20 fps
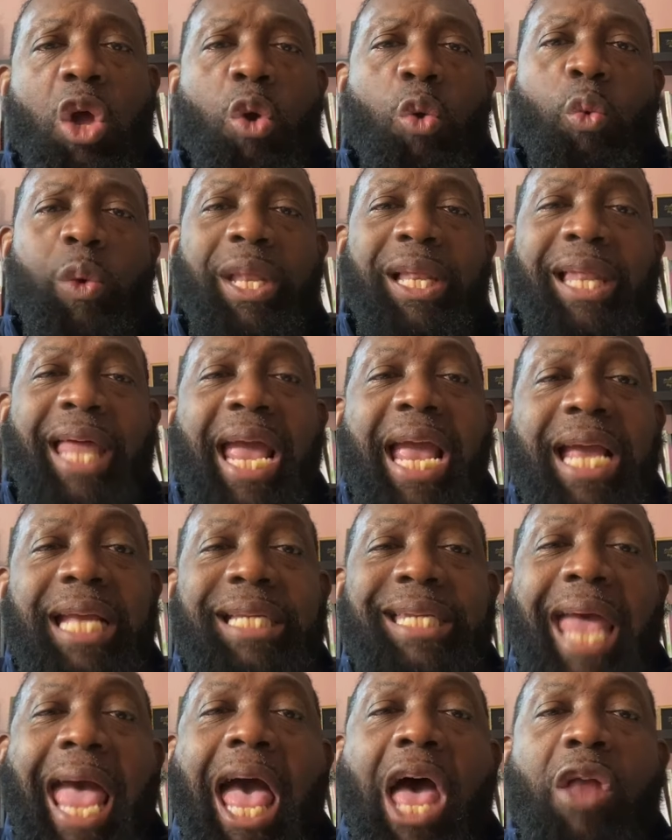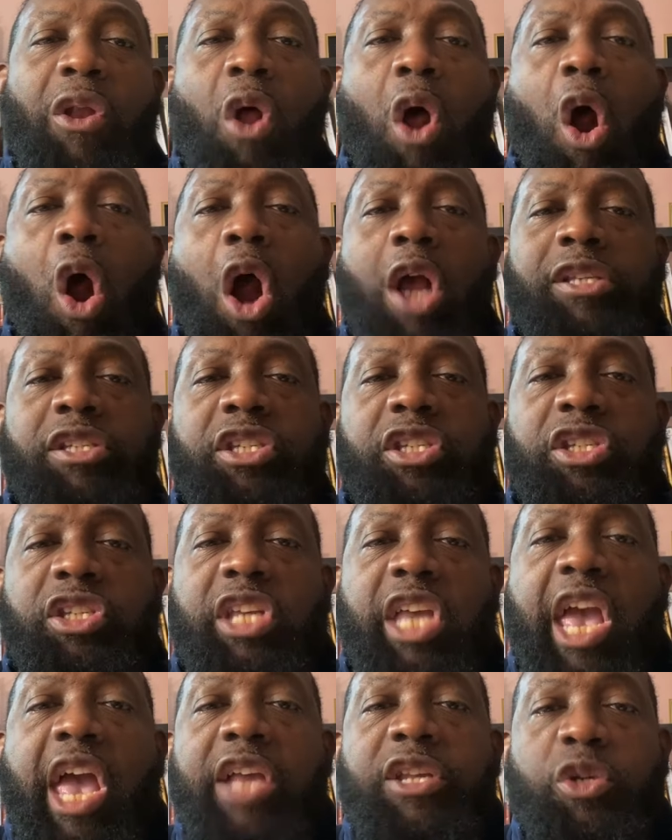We lay down our
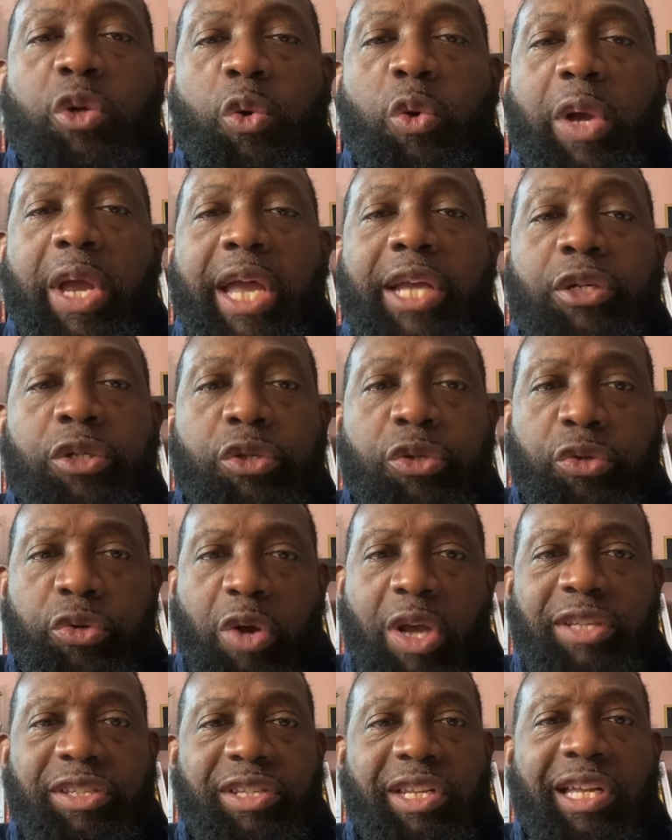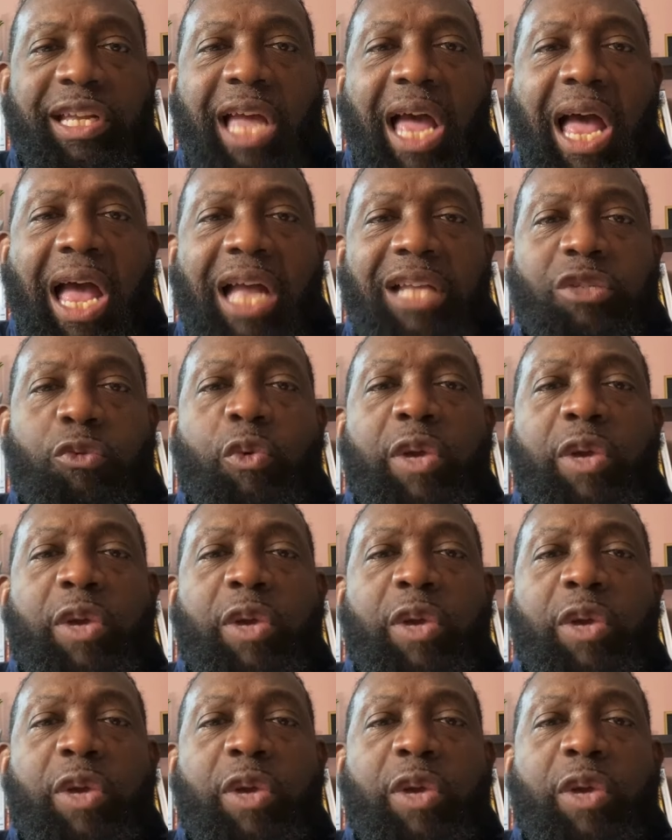schedule and trust in God.